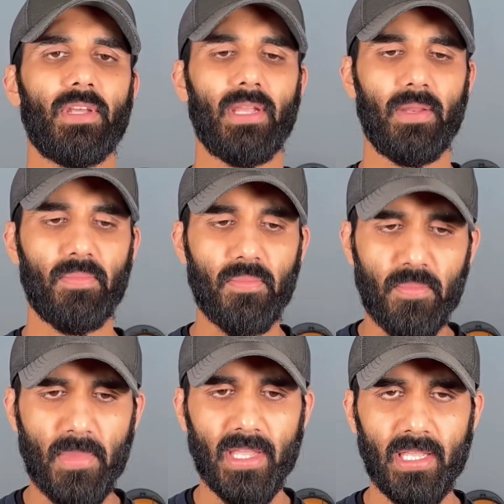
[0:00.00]
in
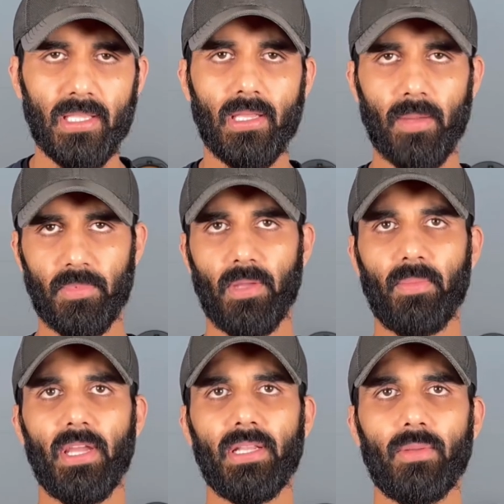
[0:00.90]
making up their
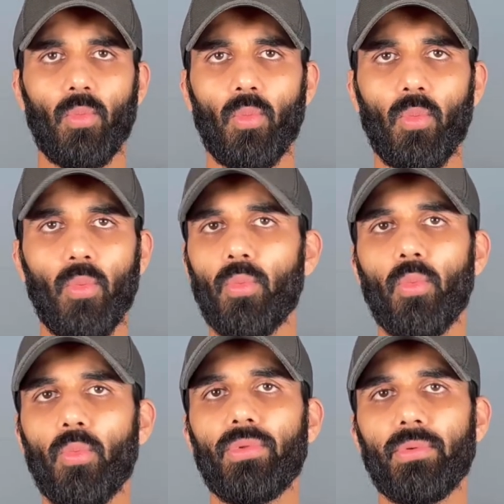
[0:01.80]
mind,
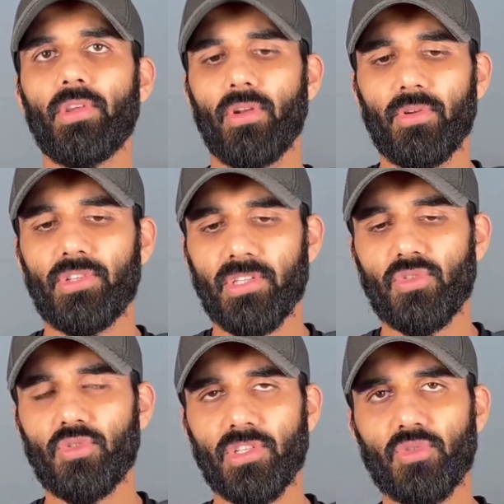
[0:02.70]
just
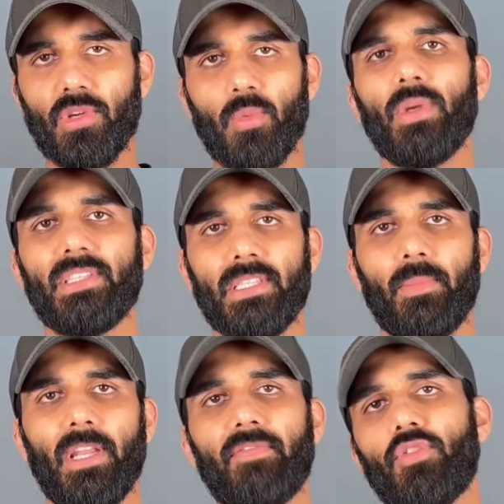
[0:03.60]
to convince them
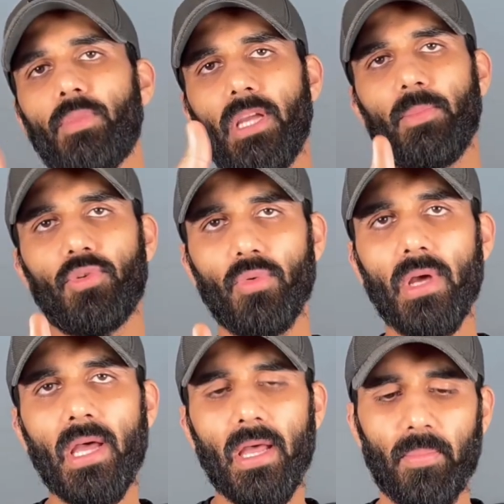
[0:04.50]
enough to be able to
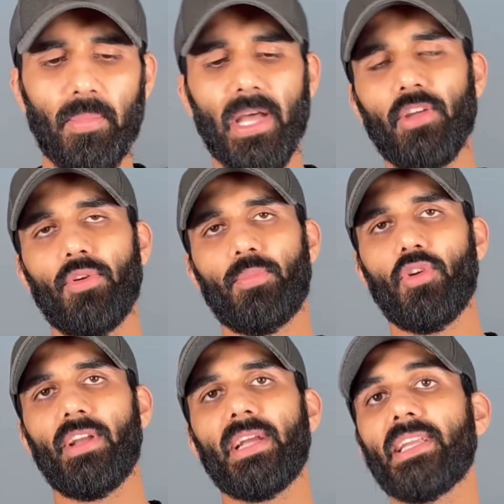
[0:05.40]
buy your
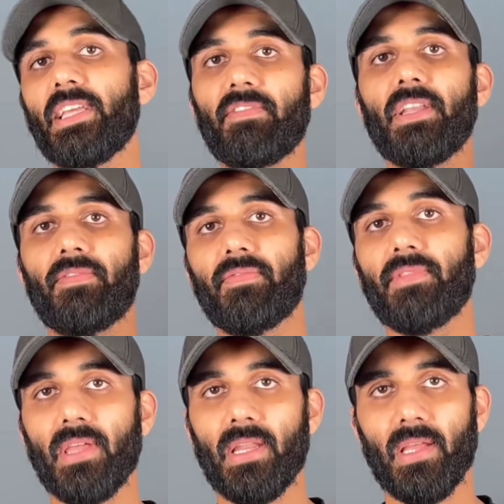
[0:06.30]
product, even if
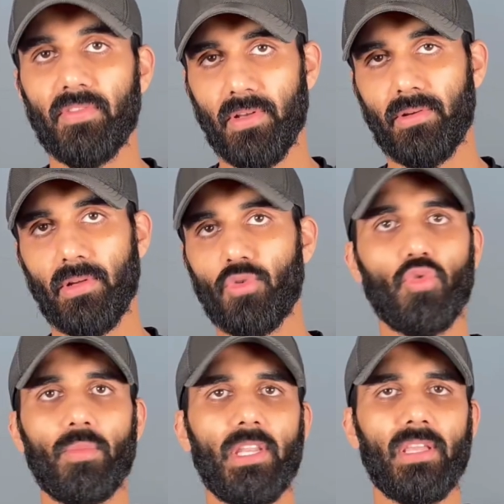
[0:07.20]
there isn't
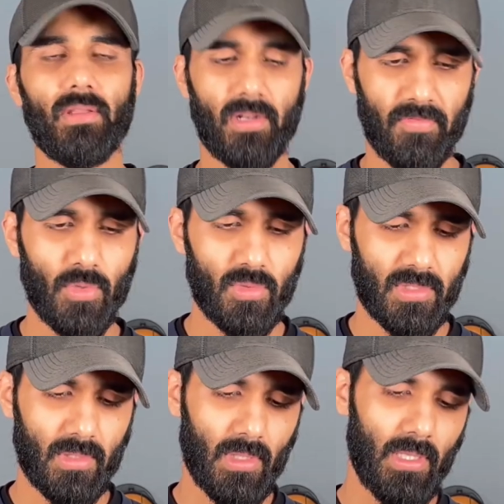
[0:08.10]
too many
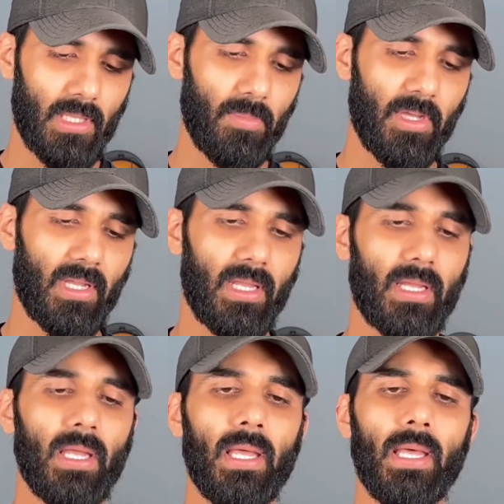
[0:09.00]
reviews in the beginning.
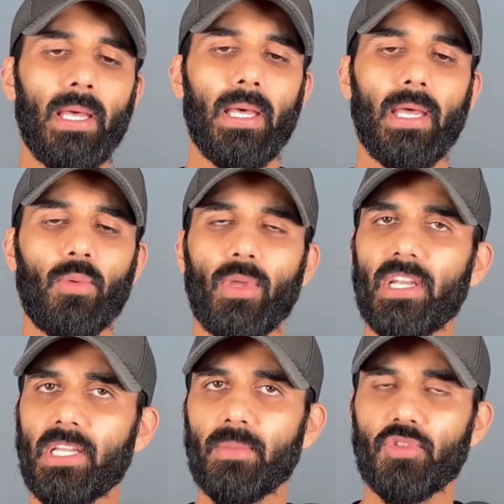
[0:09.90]
And when
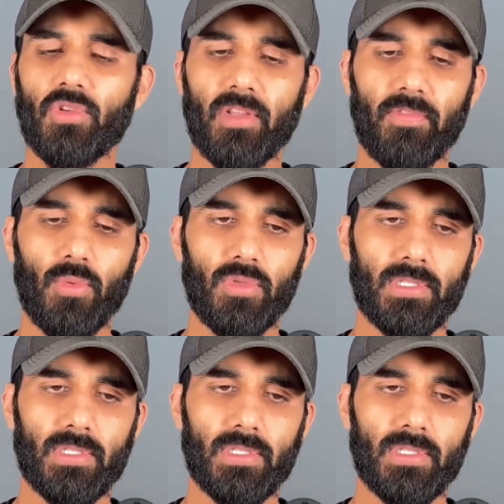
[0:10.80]
it comes to reviews,